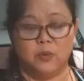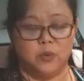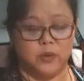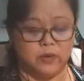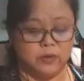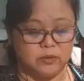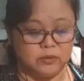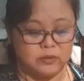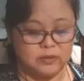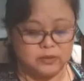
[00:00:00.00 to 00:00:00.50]

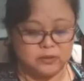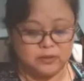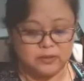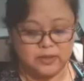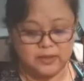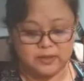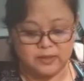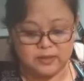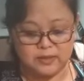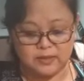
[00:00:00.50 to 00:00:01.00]
oil so
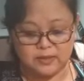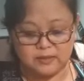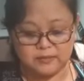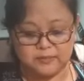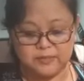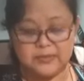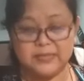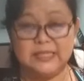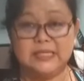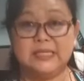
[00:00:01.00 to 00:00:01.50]
that the
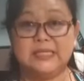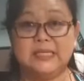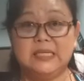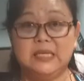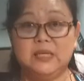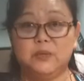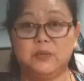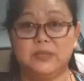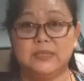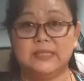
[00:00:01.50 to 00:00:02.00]
seasoning
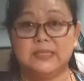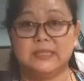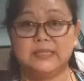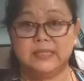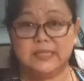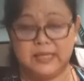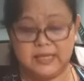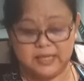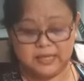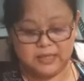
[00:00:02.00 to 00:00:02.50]
will
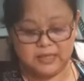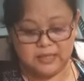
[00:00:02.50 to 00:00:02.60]
stick.